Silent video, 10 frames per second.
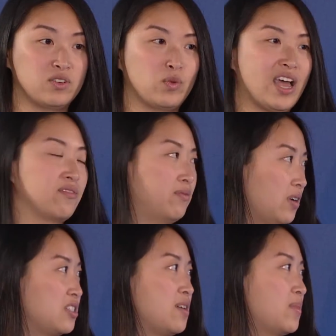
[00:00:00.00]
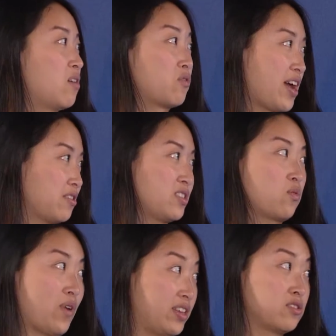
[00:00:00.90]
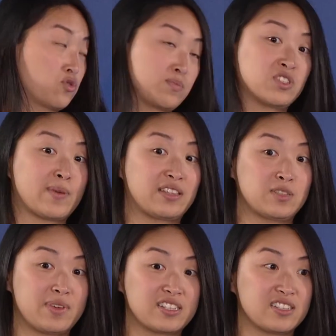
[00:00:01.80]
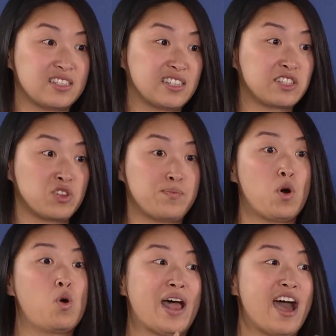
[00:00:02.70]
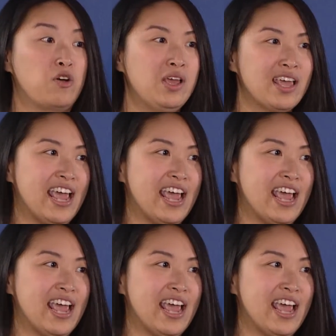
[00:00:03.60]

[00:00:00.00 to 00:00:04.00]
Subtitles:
And we have a team of writers that write descriptions about these places and essentially pull out,